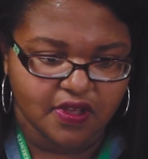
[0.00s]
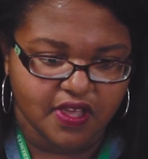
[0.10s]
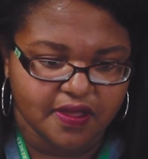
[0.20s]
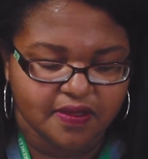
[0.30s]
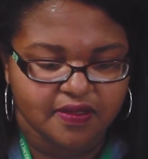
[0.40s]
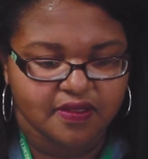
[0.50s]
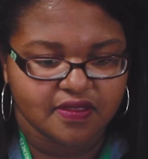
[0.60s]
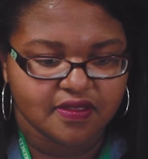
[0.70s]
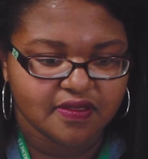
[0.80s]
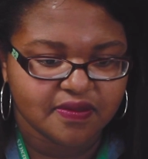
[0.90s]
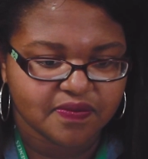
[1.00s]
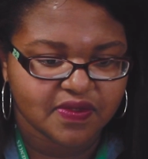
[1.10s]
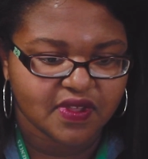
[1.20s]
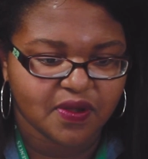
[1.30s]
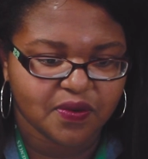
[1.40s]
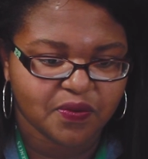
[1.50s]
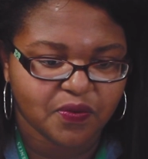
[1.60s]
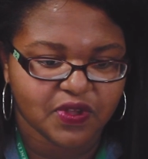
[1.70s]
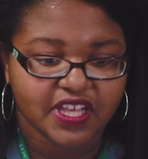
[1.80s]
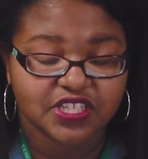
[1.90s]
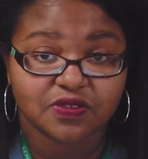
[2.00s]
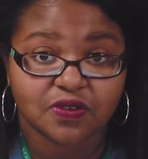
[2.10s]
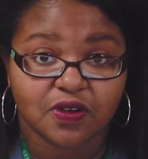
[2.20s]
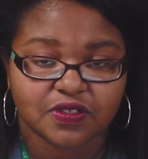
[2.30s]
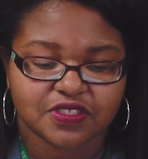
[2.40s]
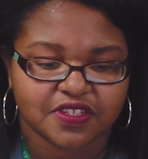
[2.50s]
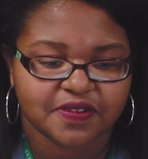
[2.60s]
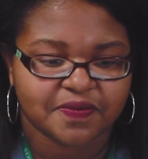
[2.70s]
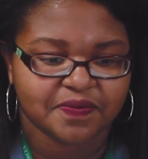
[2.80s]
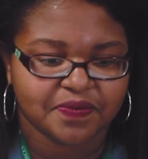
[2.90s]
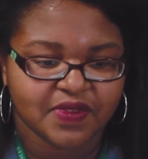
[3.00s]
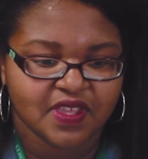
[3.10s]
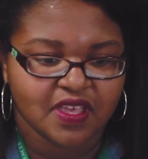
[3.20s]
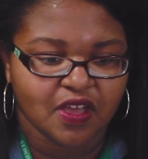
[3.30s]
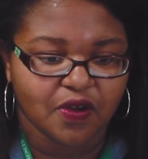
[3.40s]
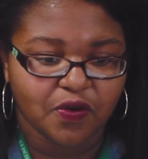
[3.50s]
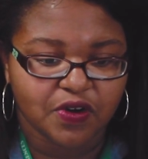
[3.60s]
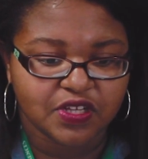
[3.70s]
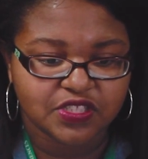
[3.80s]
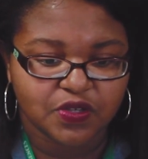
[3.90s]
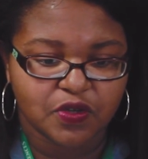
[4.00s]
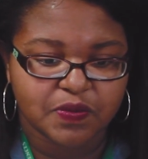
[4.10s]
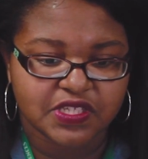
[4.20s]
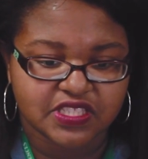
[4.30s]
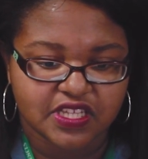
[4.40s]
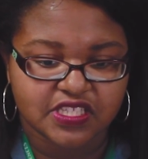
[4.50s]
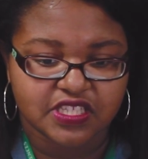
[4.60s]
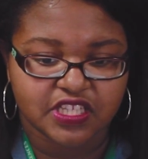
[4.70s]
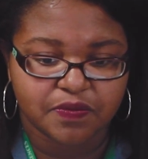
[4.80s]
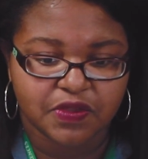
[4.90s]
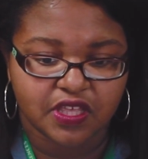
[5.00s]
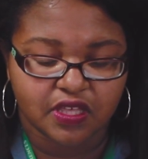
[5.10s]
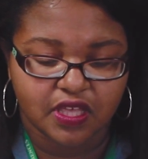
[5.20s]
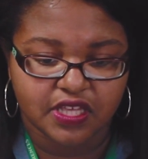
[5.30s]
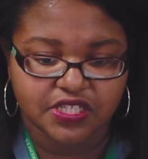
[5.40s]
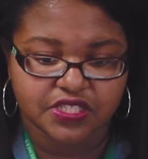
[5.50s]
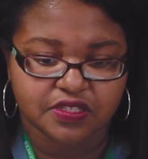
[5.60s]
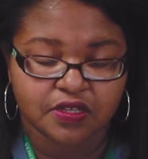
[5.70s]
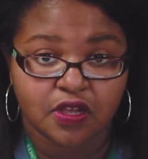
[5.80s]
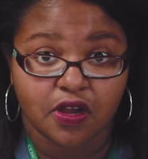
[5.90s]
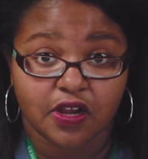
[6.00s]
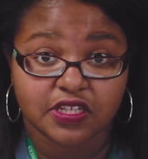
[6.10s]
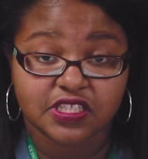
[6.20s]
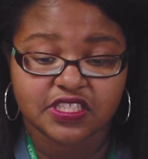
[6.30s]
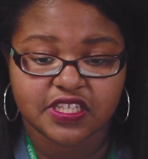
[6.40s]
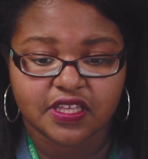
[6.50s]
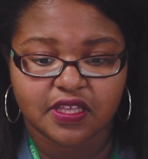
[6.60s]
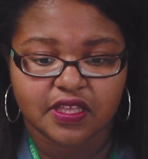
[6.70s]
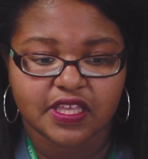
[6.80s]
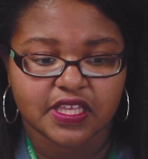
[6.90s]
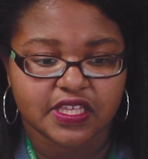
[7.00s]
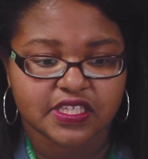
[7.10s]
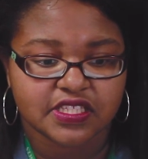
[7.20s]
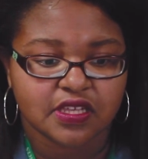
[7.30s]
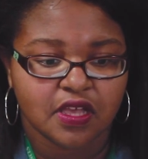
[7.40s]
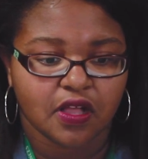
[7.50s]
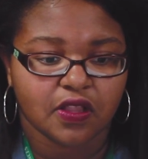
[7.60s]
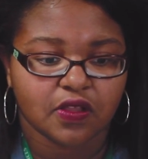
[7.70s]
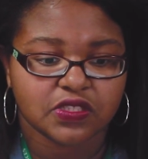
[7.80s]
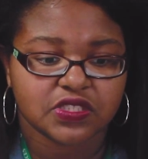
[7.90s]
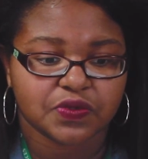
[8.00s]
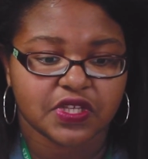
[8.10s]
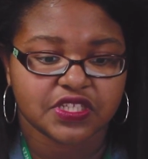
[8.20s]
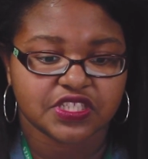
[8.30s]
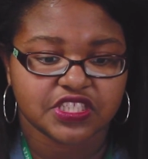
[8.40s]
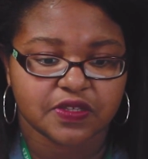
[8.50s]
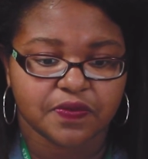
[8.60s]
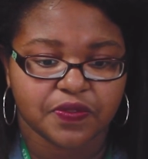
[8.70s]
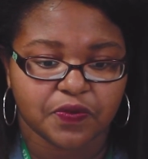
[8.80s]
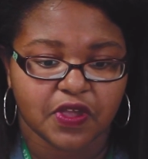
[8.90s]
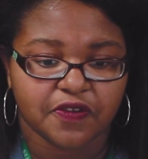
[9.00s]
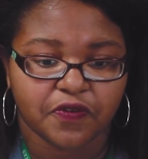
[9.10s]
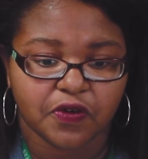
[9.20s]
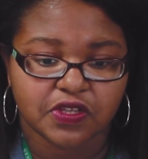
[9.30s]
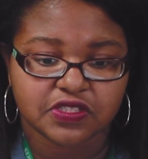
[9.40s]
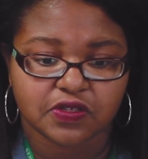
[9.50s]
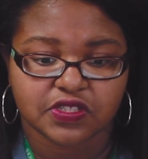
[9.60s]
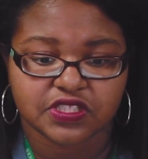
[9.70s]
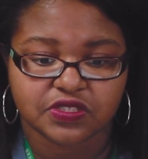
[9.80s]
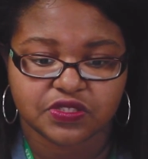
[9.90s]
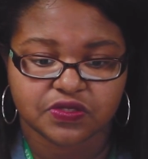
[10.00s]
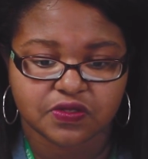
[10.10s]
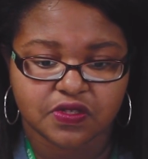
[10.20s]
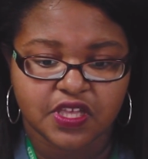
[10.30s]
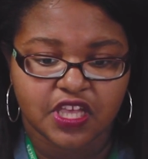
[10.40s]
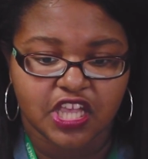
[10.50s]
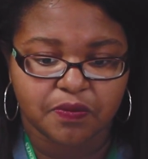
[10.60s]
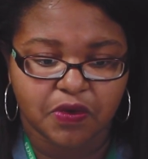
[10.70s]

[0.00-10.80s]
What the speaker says: Okay. Relational culture. According to women's studies in communication, RTD is close relationship through a focus on central and